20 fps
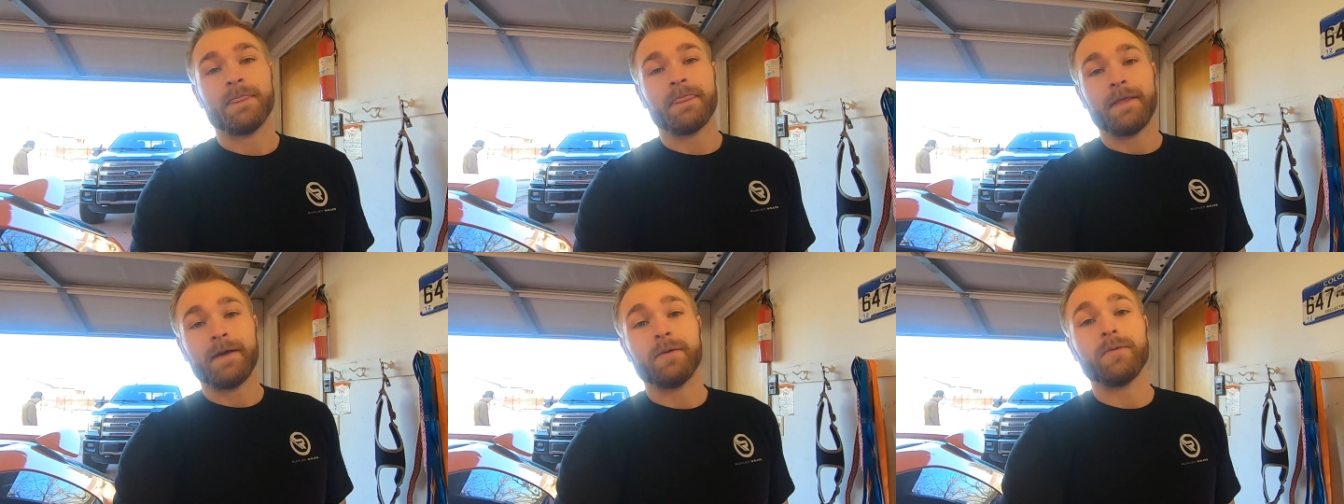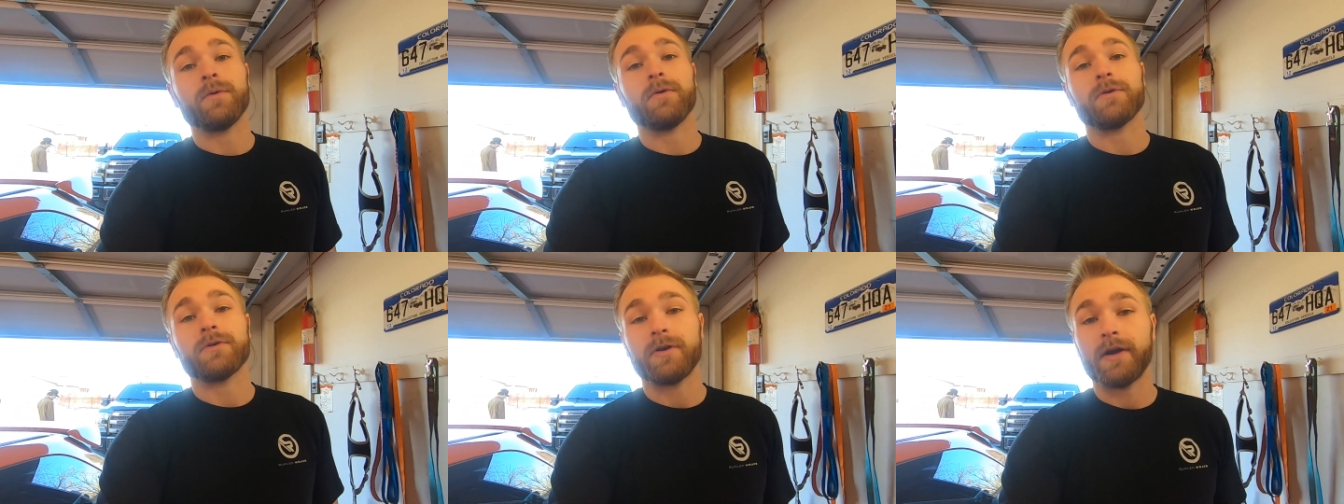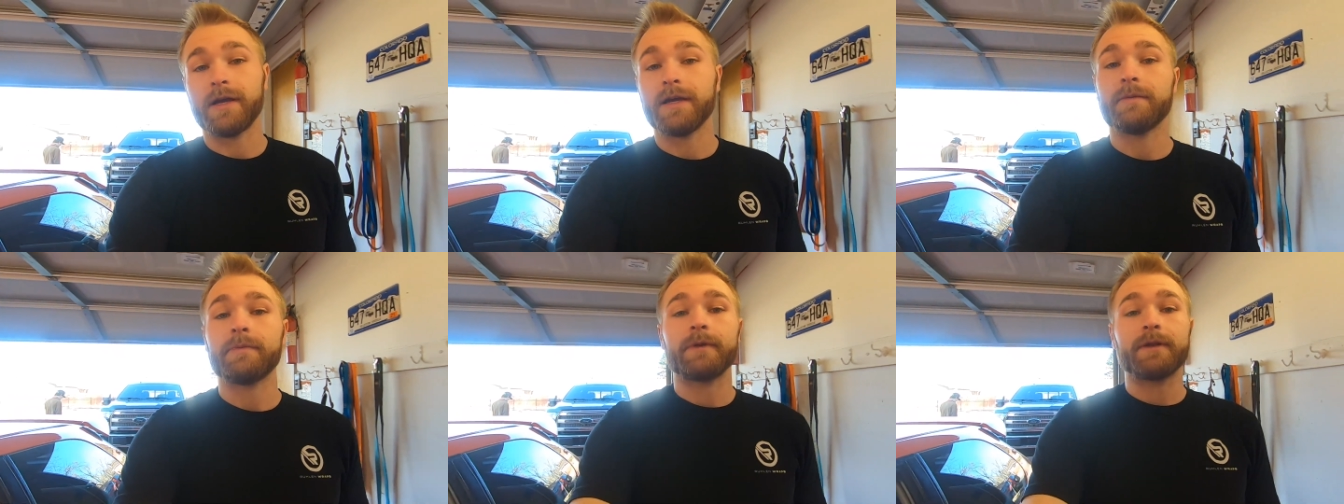It will
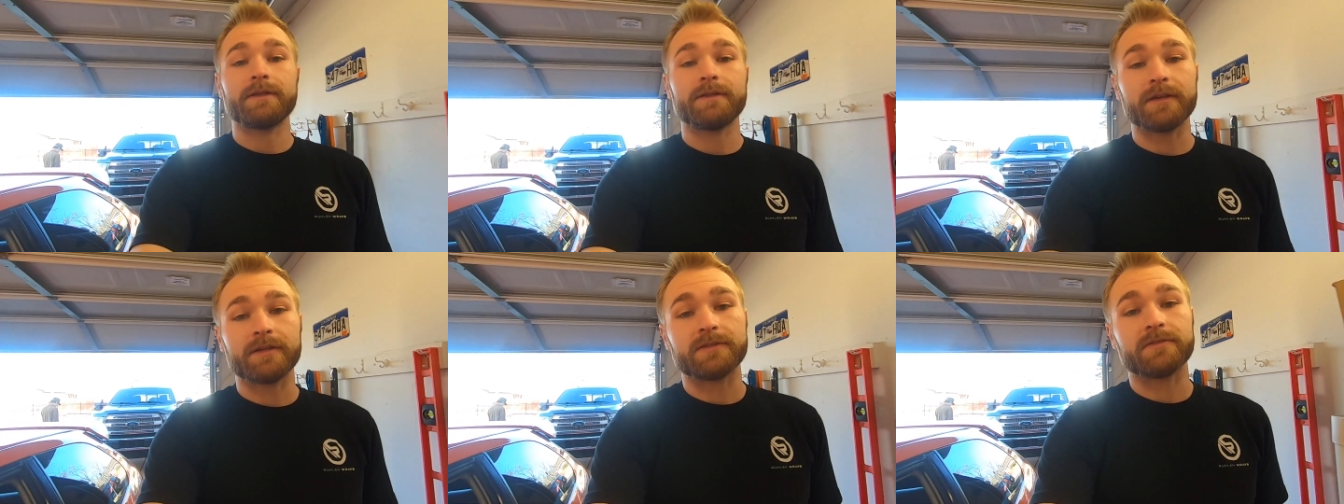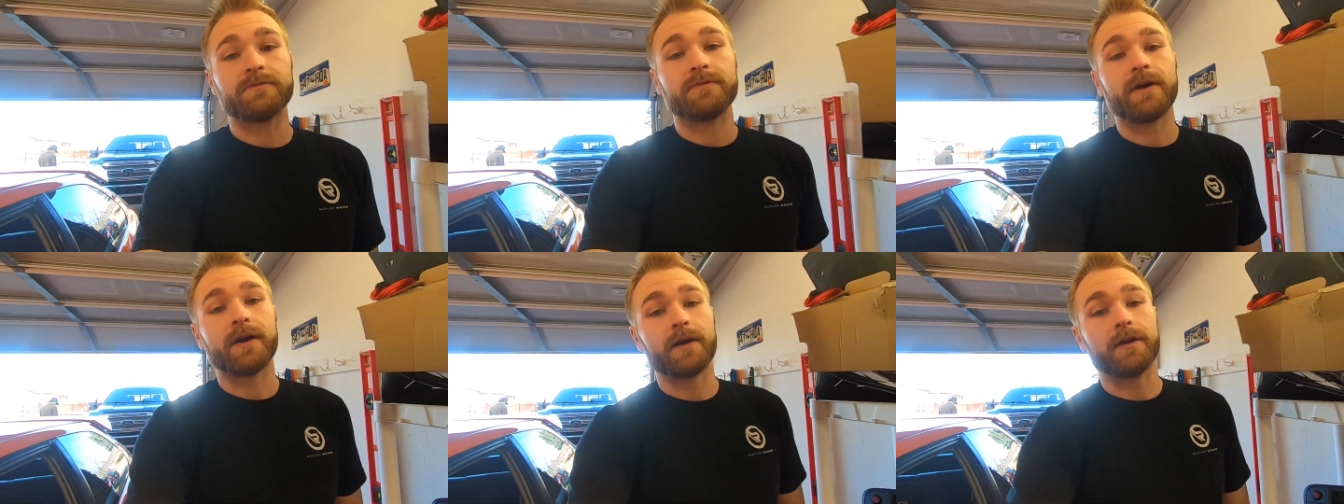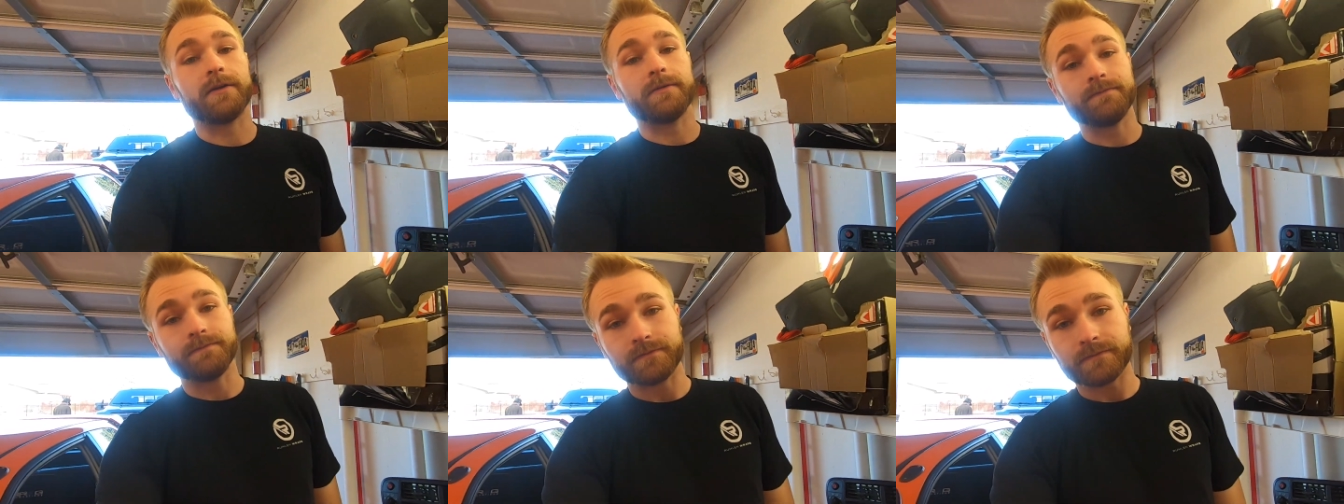crank, but it doesn't
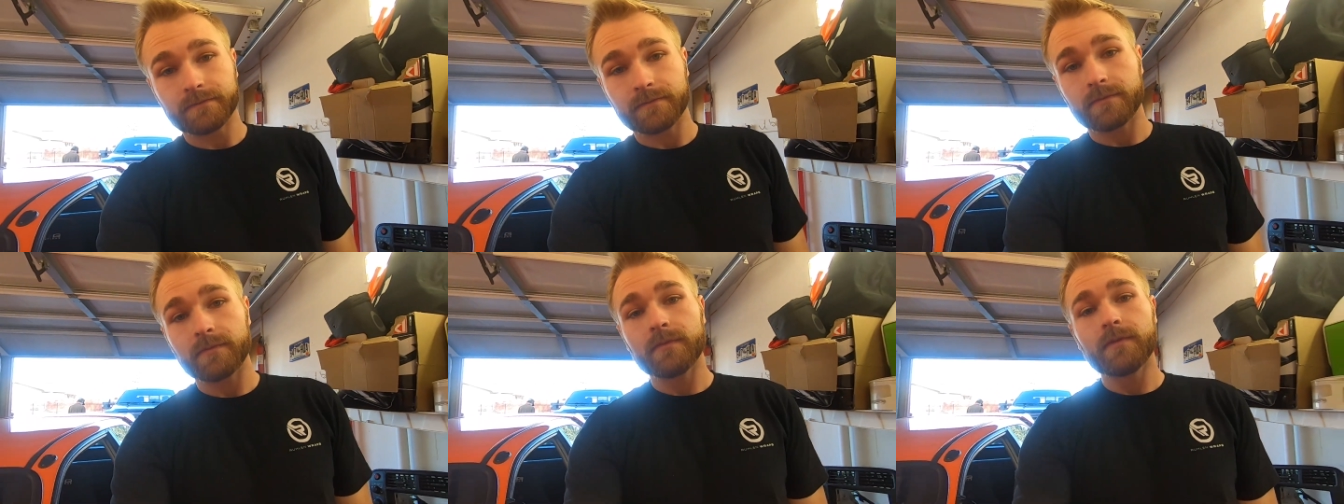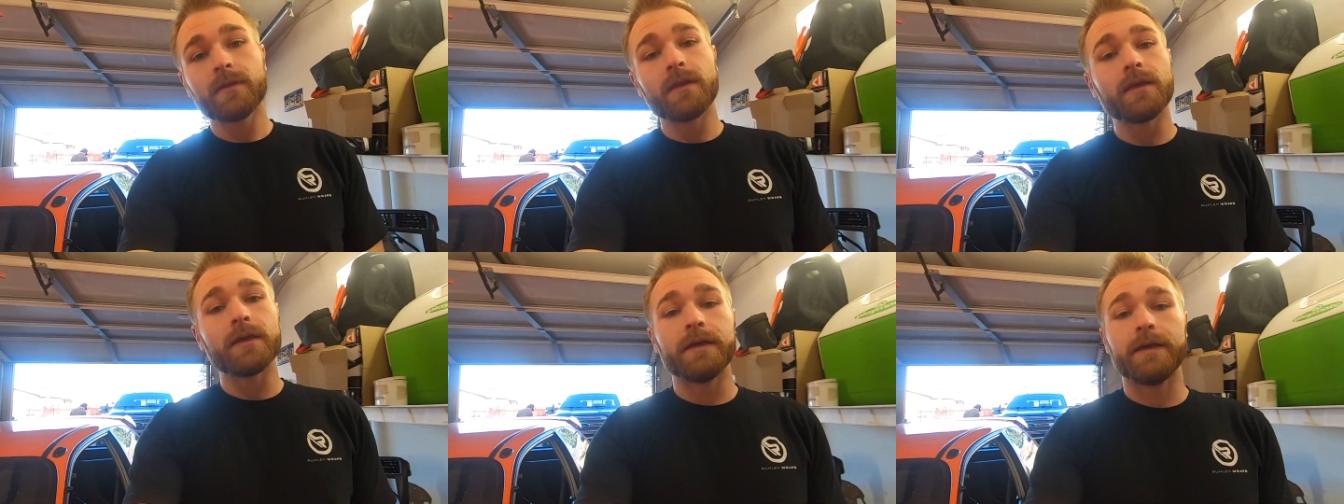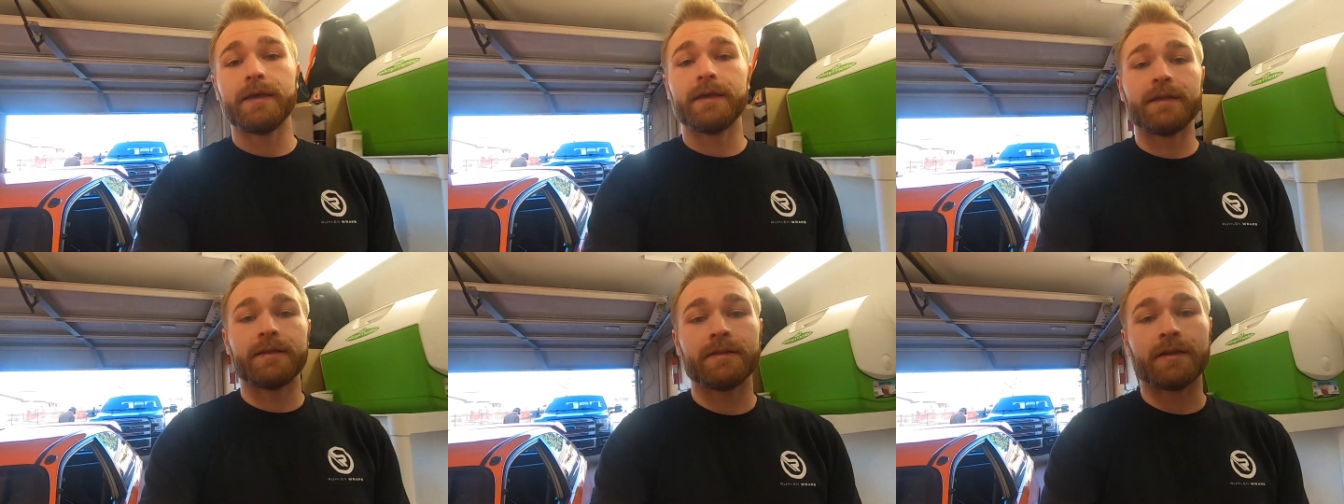fire.
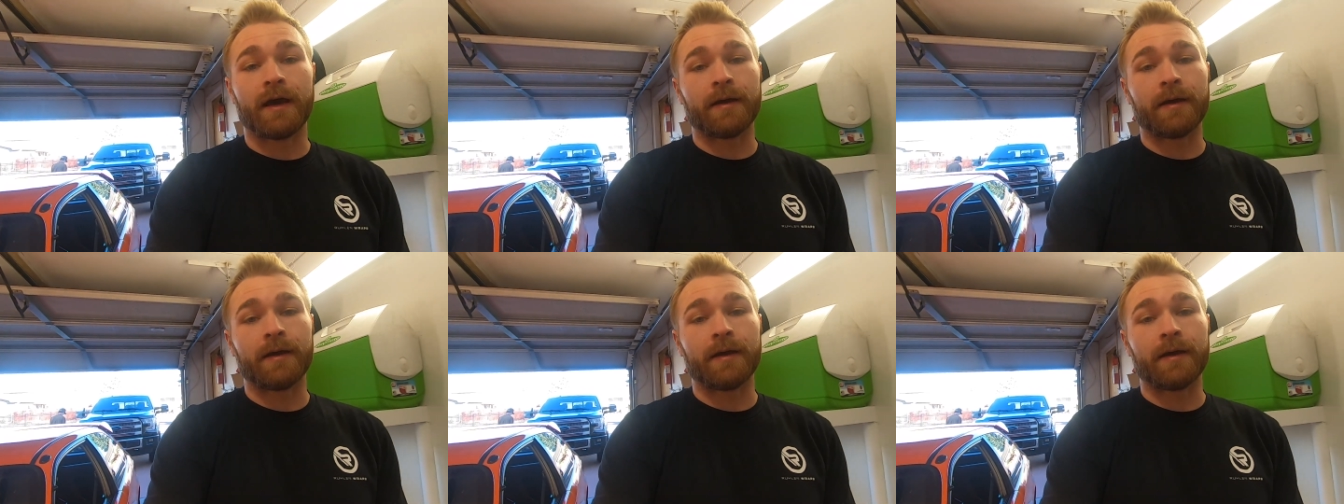And